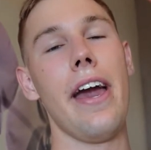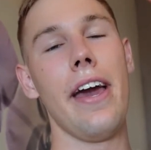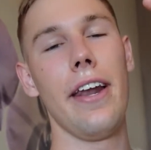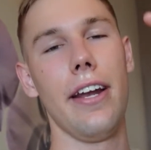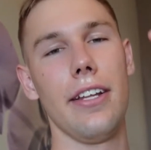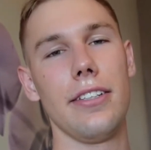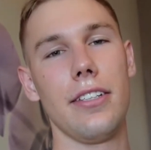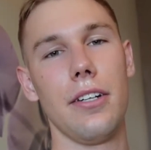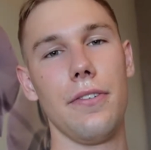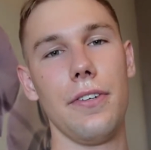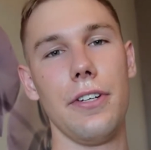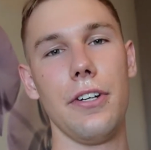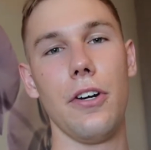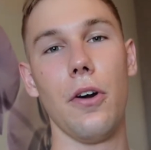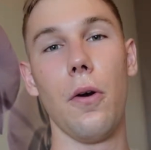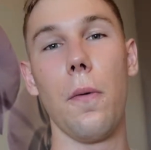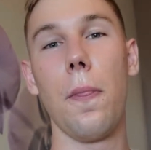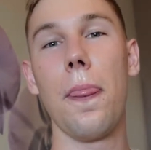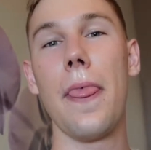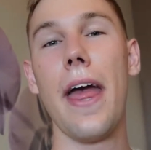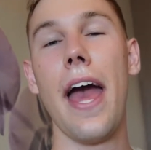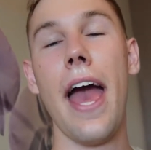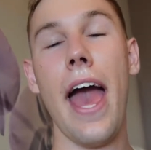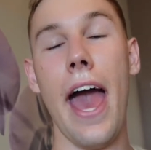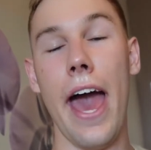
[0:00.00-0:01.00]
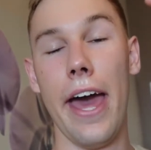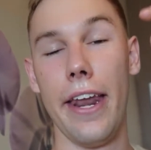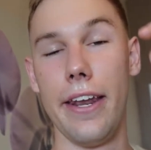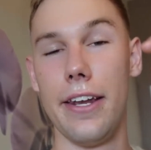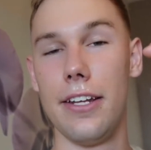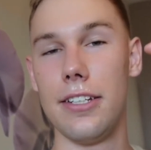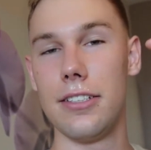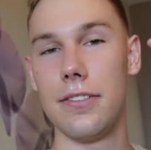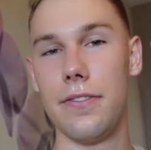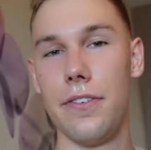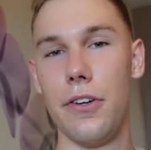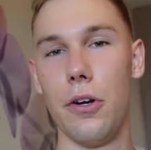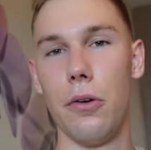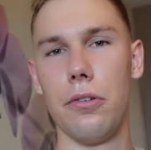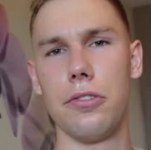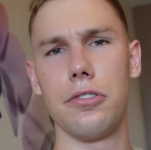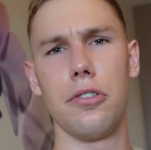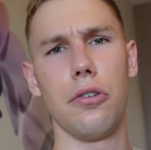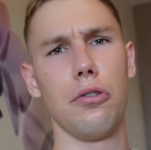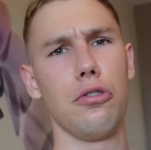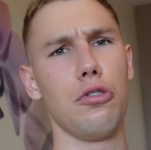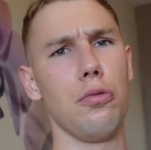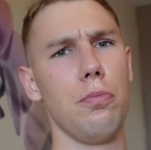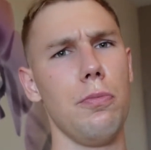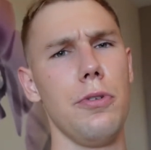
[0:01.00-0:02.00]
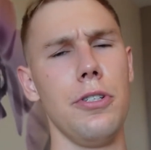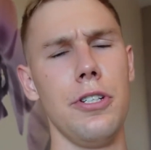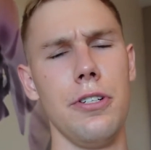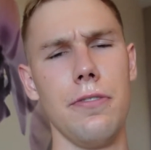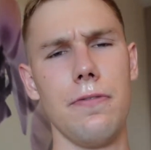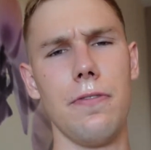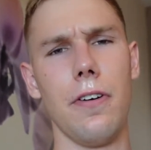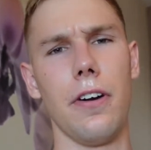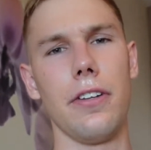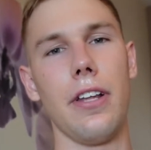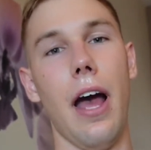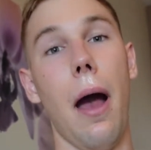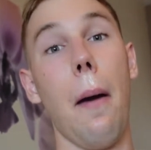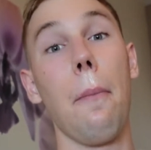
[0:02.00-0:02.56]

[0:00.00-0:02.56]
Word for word: another video, and this video is going to be different.